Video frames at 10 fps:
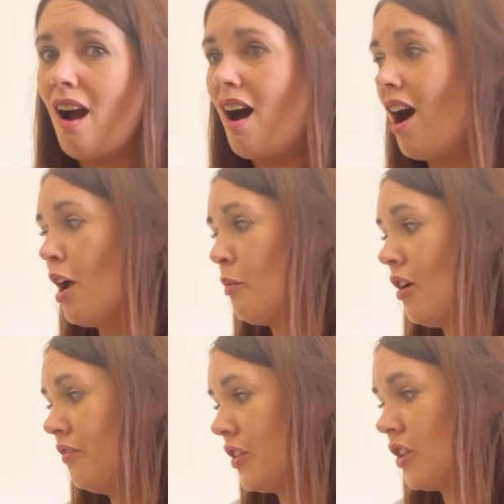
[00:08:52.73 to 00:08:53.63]
I'm
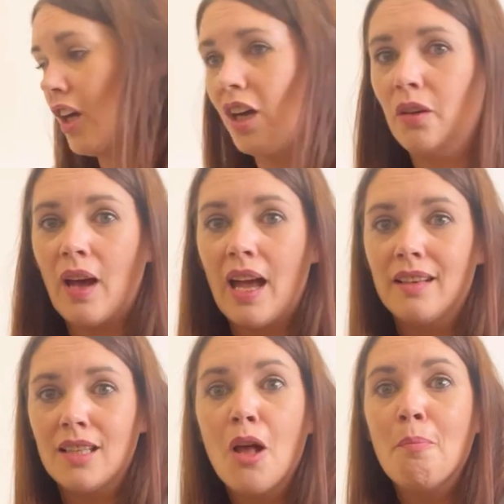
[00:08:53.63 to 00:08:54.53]
off to go
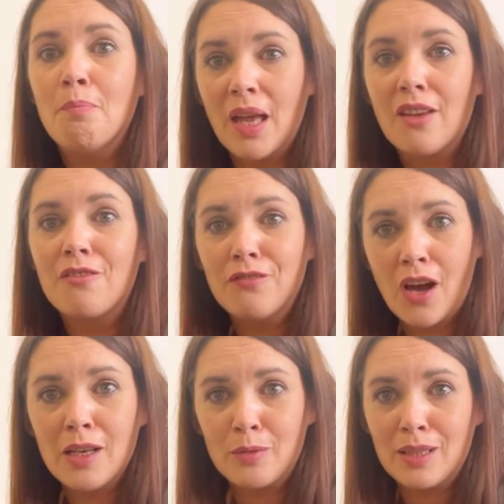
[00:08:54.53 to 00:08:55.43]
and make a
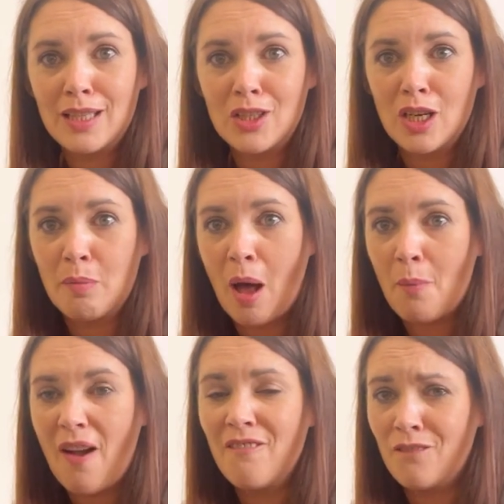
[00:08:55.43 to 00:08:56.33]
final decision about
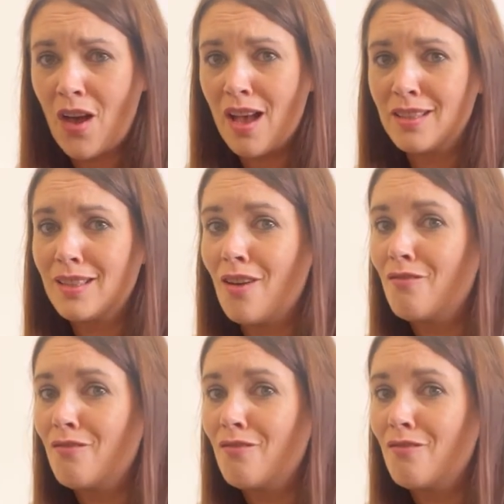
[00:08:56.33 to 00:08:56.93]
my first